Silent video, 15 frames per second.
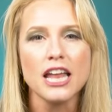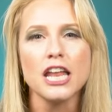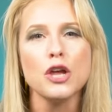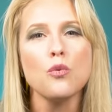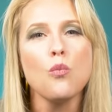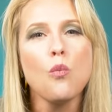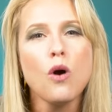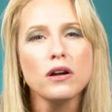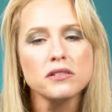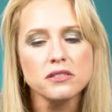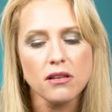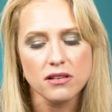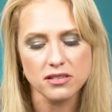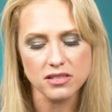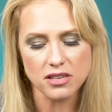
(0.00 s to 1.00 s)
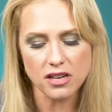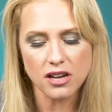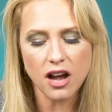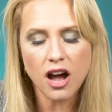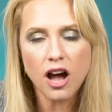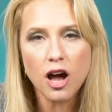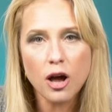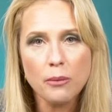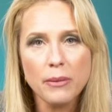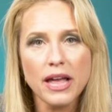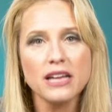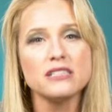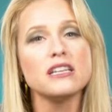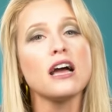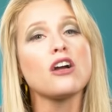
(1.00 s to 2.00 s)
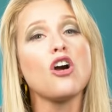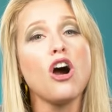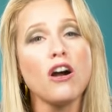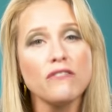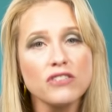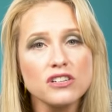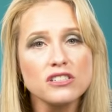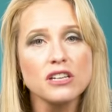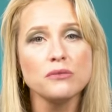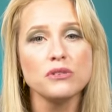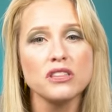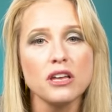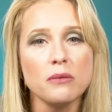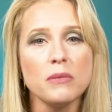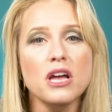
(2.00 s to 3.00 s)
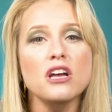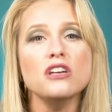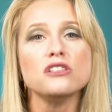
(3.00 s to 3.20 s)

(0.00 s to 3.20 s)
and he wants us to come and to conversate with him